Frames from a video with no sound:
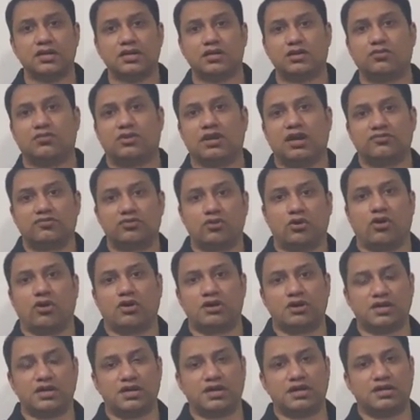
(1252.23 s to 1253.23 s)
you will have to
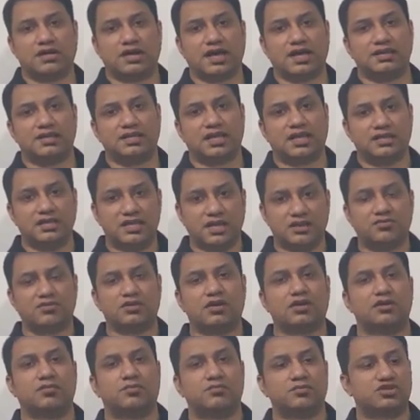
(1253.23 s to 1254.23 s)
order it and then they
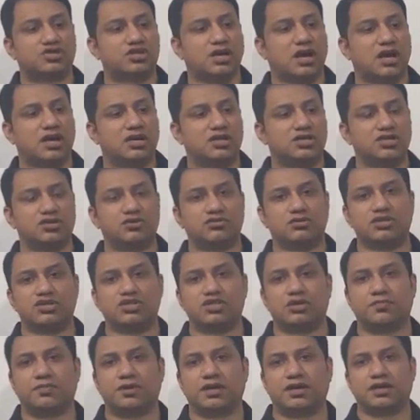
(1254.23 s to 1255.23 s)
will charge you the
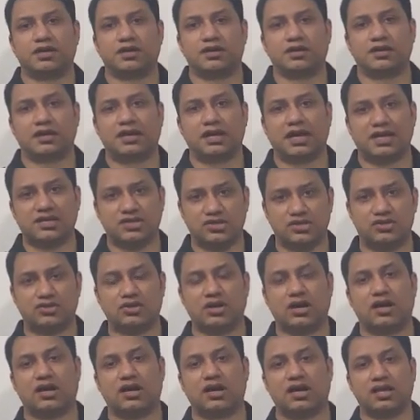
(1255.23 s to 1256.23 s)
shipping extra,